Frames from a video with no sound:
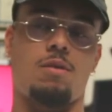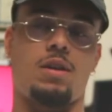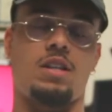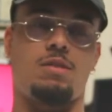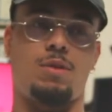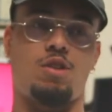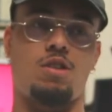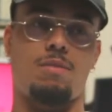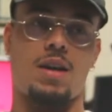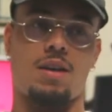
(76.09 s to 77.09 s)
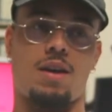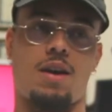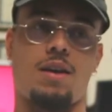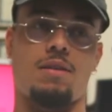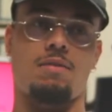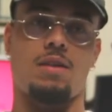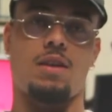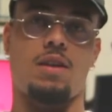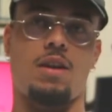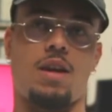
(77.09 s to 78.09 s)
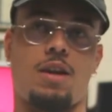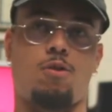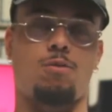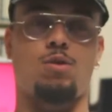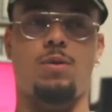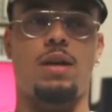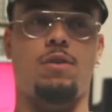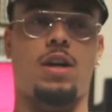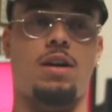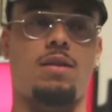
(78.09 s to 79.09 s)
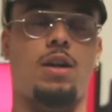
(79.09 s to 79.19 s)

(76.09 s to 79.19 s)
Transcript: We had speech and debate night, and then I dorm stormed every night.